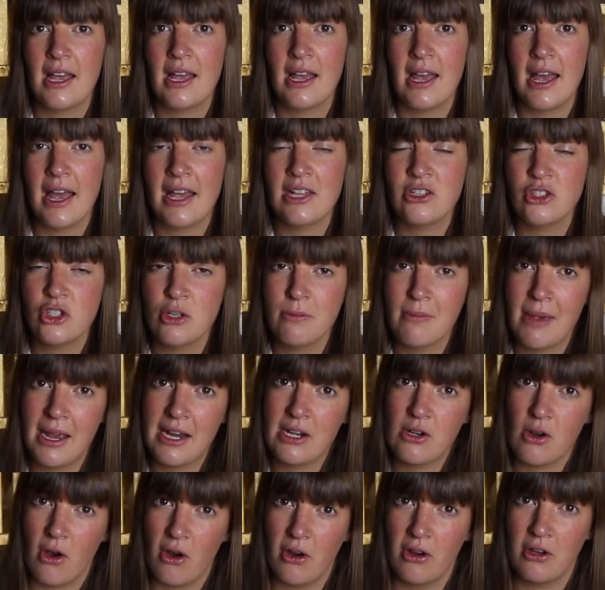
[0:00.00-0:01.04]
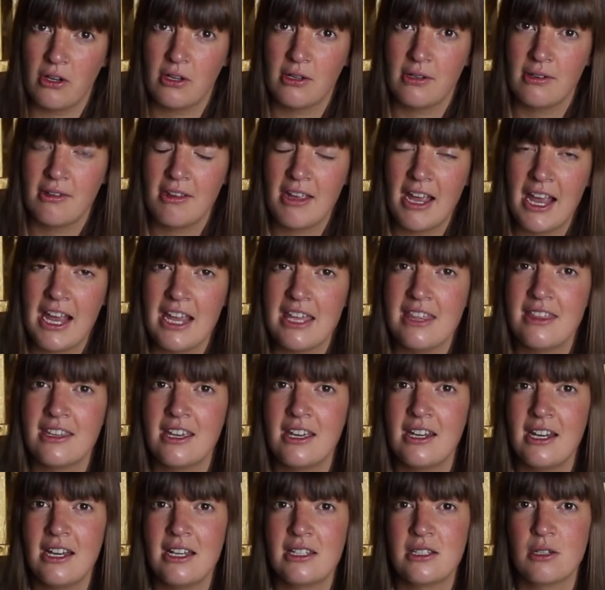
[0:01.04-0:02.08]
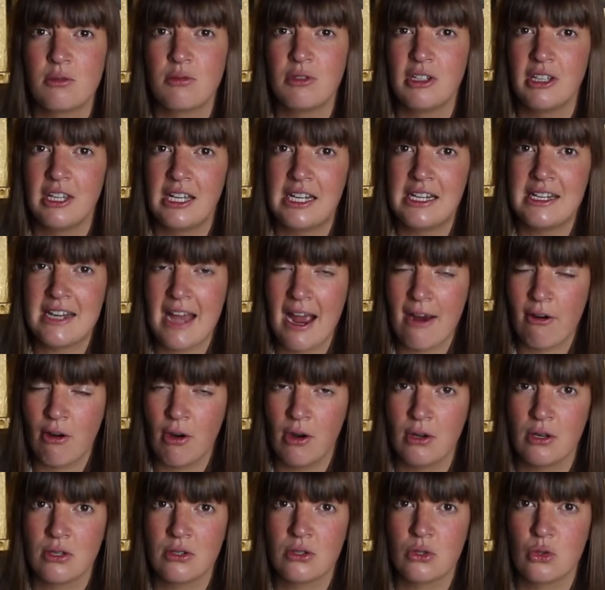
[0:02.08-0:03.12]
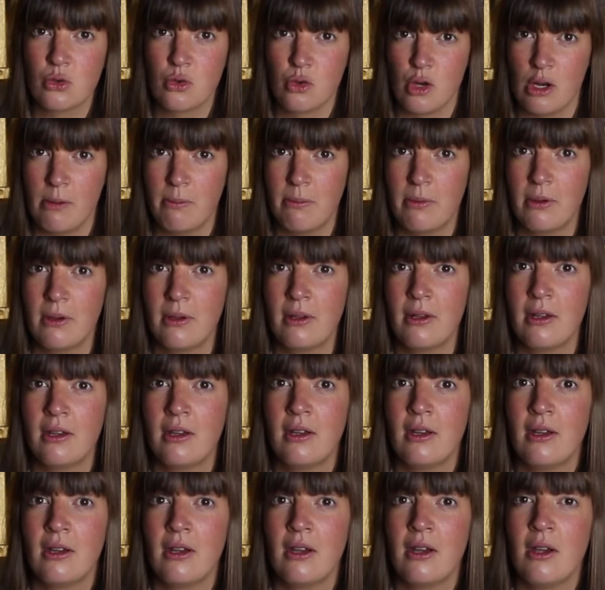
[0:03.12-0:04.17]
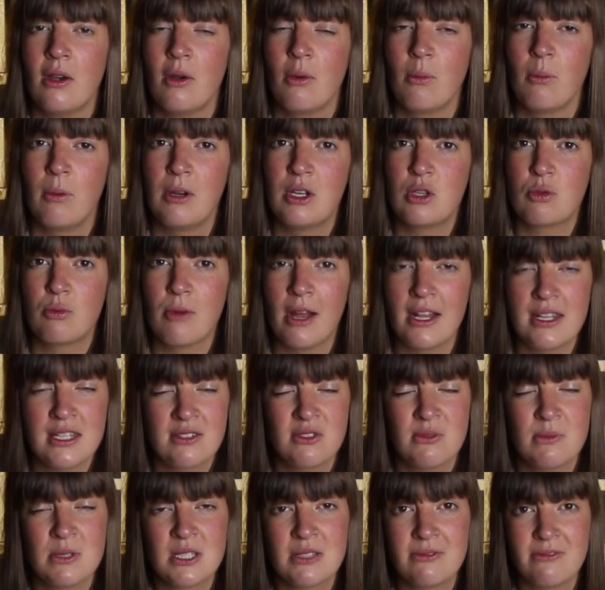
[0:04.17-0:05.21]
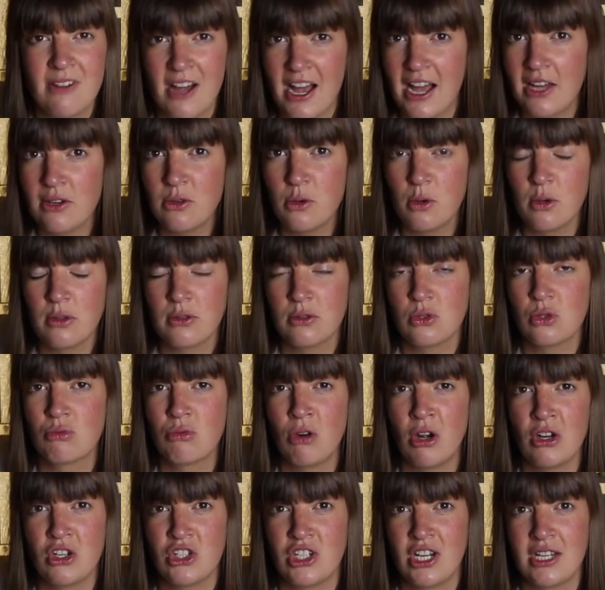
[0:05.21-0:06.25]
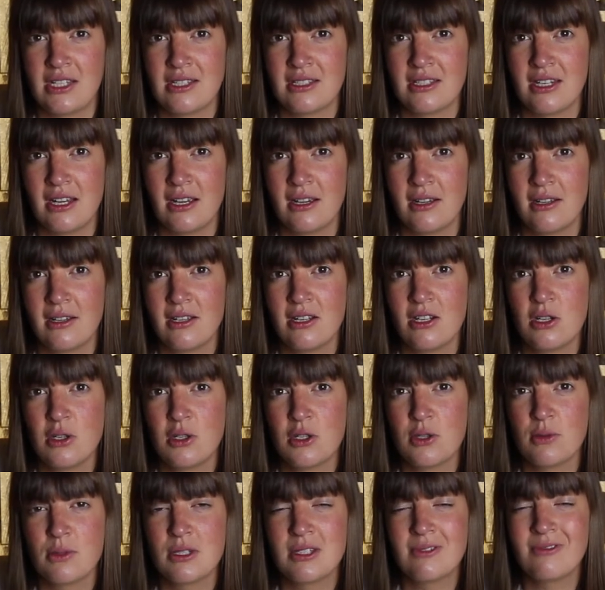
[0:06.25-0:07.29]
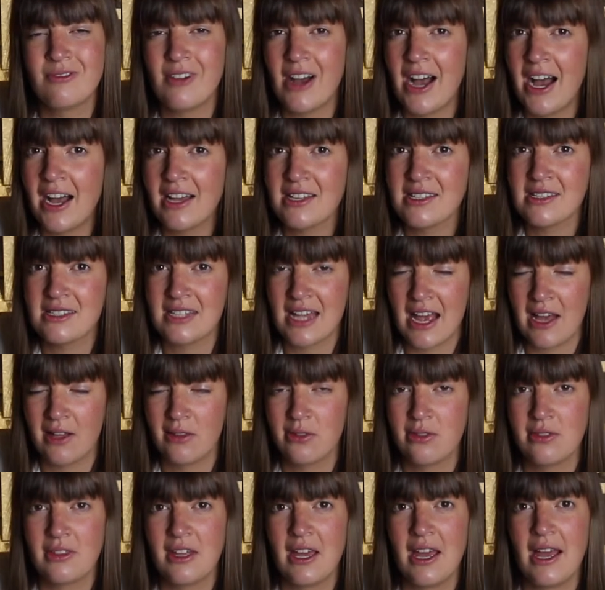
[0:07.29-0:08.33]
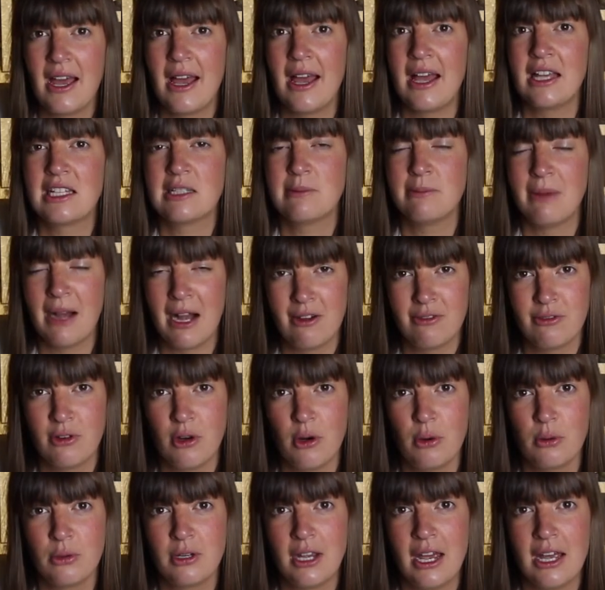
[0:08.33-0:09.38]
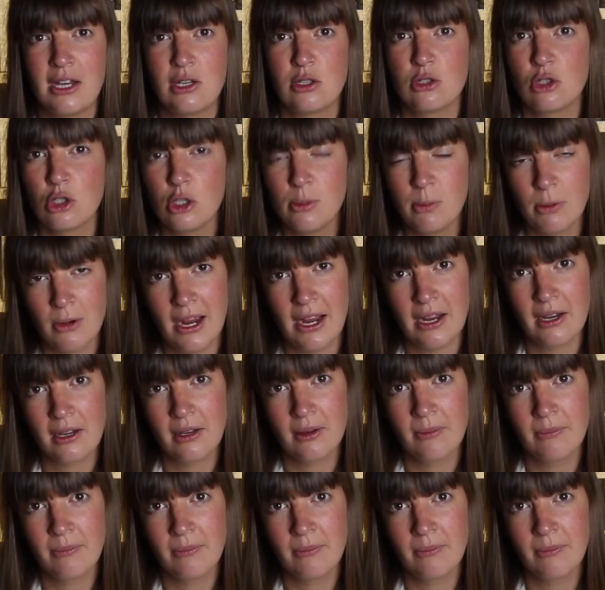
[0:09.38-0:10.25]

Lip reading: As you may know, Heathcote is a really narrow strip which runs from as far north as Rochester to as far south as Barfold and Tooborac.